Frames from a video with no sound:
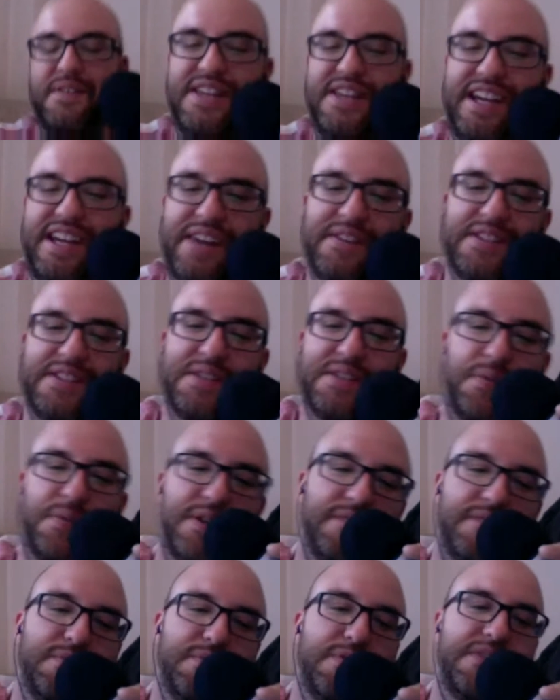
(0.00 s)
I would think it was the
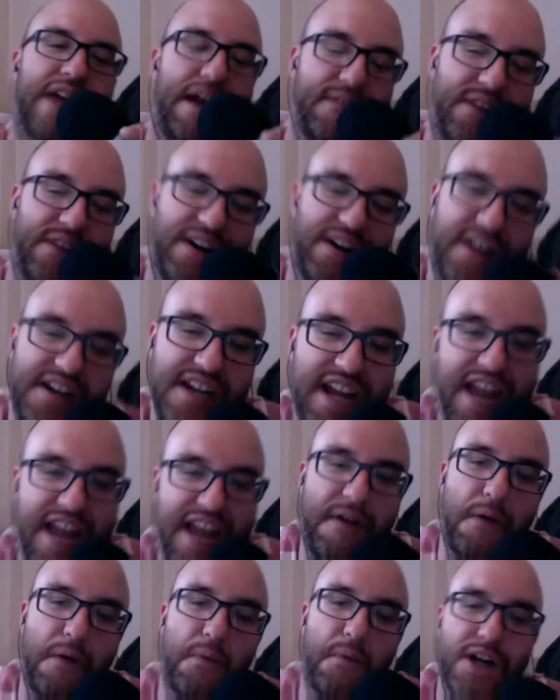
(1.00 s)
worst movie ever
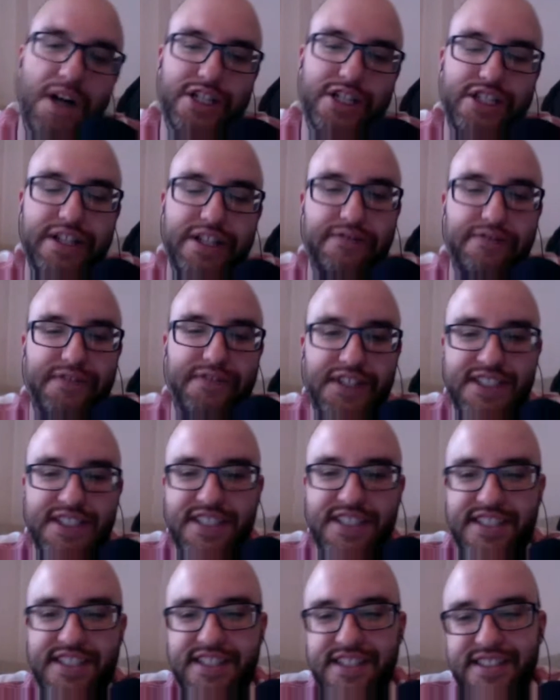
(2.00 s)
if I watched it
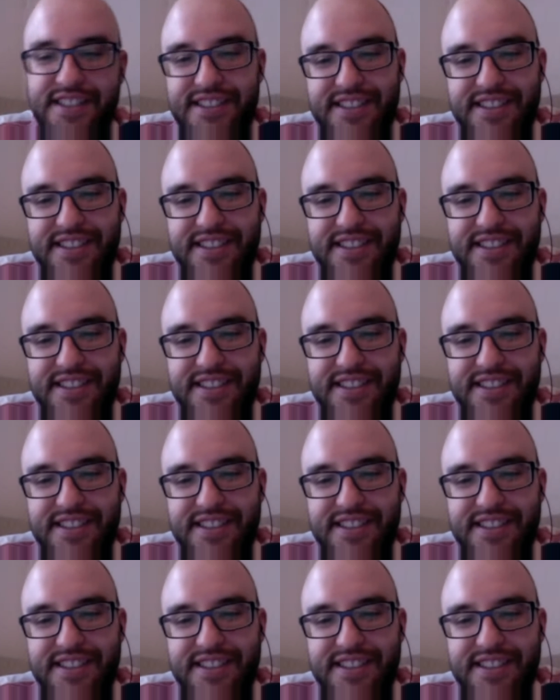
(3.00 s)
first?